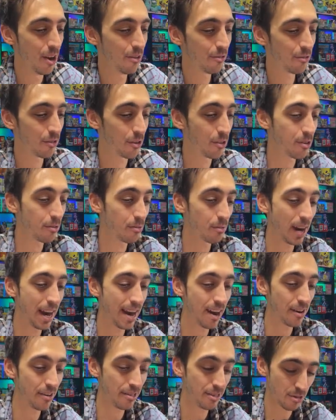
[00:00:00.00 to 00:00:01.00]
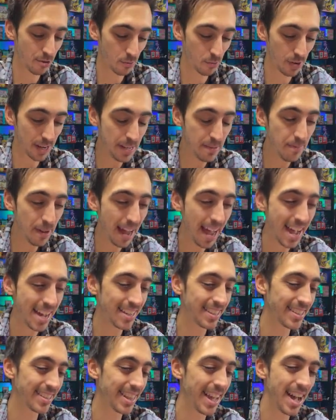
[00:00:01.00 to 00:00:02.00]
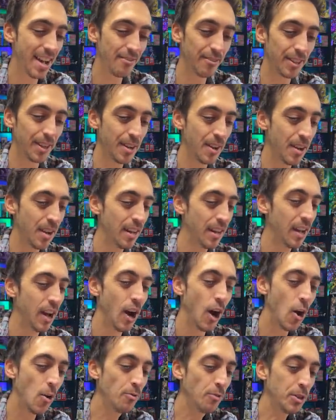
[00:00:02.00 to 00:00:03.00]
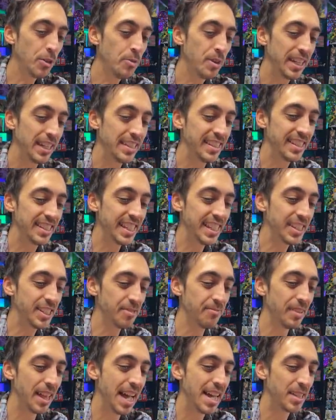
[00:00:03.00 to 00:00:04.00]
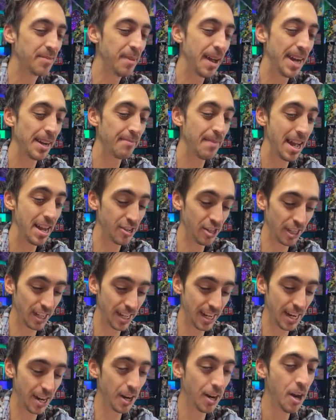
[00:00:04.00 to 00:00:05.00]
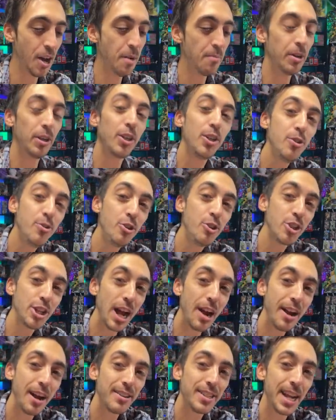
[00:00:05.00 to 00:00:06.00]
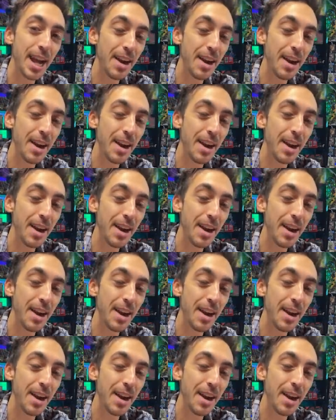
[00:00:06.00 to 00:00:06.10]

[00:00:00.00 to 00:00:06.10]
for the rare. Three packs left. Hopefully we can see some last pack matching in here, but huge shout out to